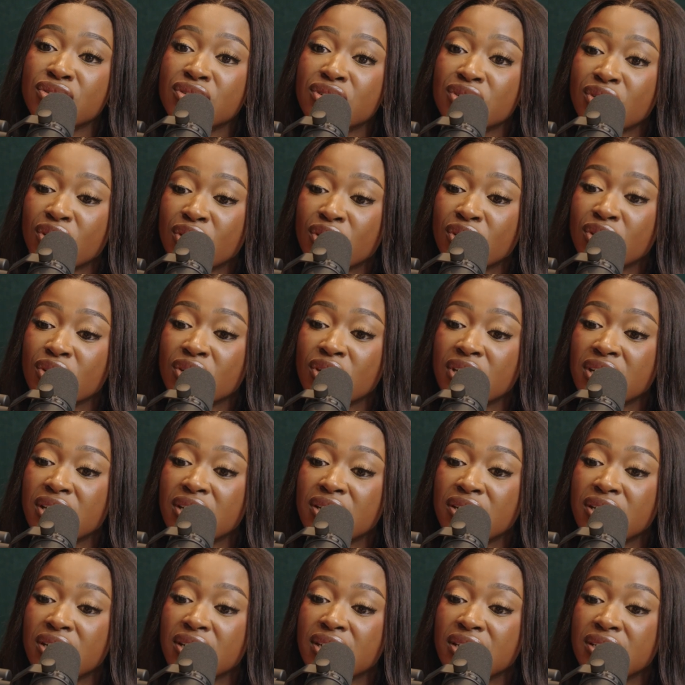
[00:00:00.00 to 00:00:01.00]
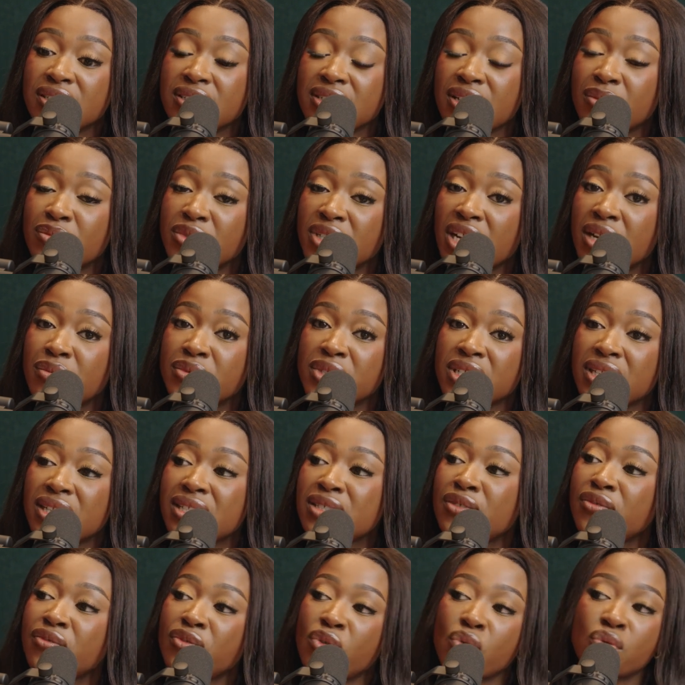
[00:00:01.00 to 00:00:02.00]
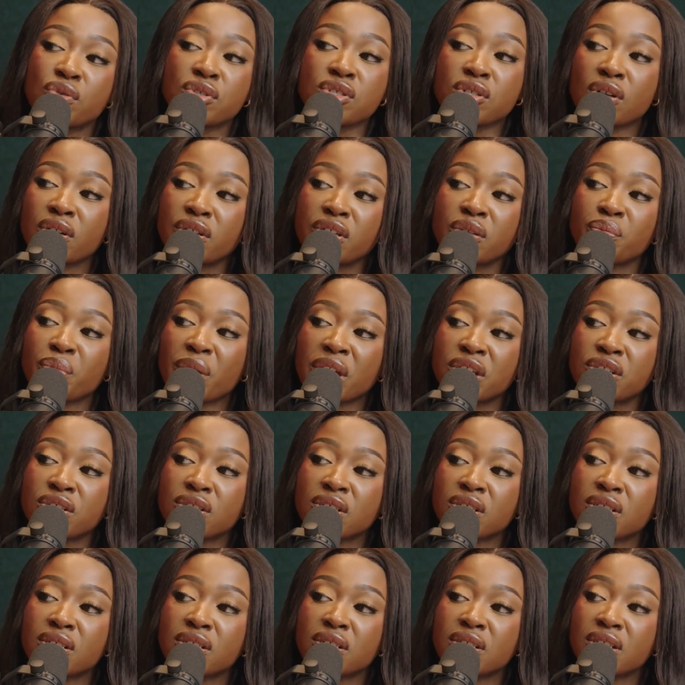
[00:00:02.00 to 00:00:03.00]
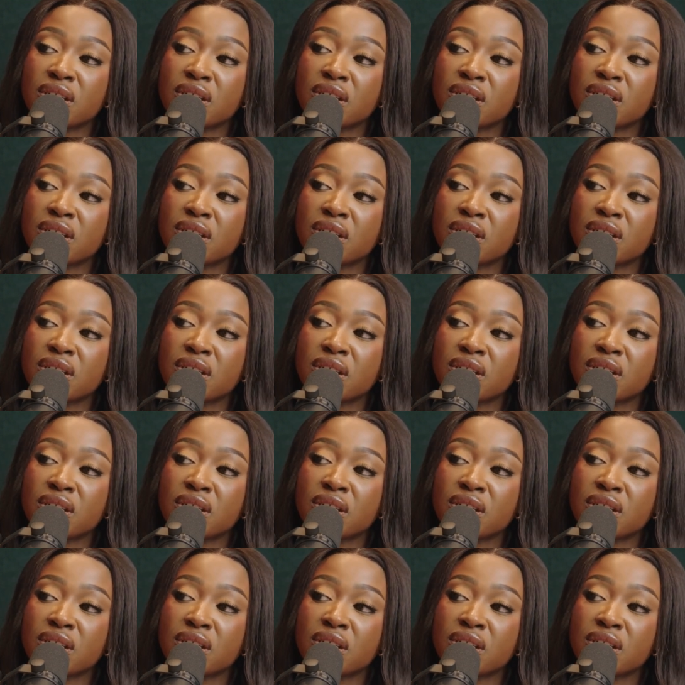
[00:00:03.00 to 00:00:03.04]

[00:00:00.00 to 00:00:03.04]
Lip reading: so sometimes it is forced occupation.